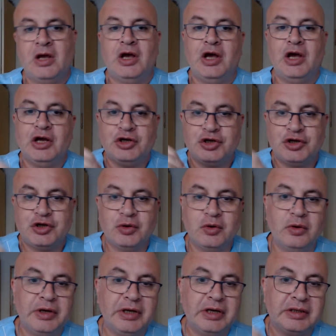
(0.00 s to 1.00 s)

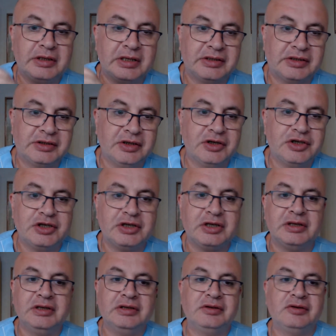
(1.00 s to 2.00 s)
ensuring that
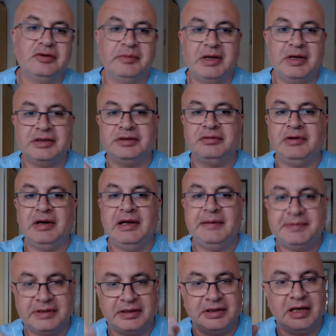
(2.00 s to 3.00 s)
surgical instruments,
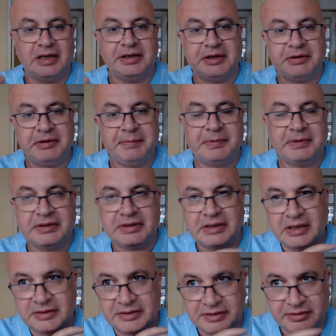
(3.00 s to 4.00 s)
drapes, and other equipment
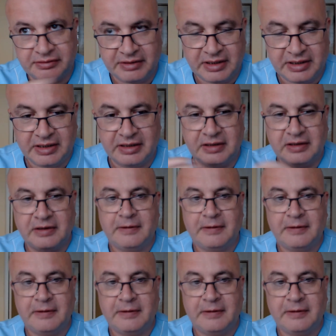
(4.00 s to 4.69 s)
are sterile.